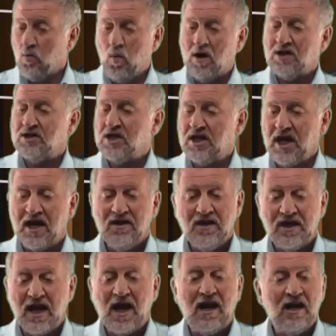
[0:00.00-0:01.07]
once again
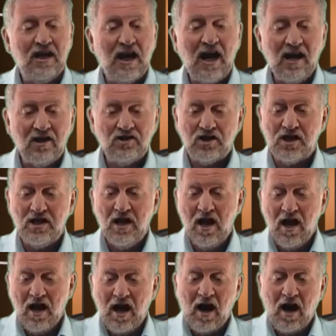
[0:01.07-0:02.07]
the analogy